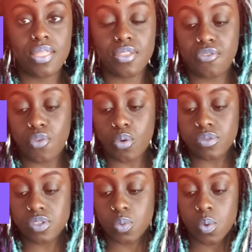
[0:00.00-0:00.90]
the Four
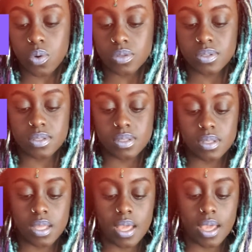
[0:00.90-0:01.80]
of Swords.
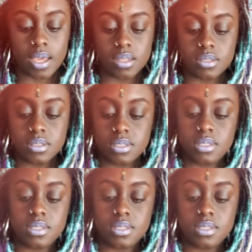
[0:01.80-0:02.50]
And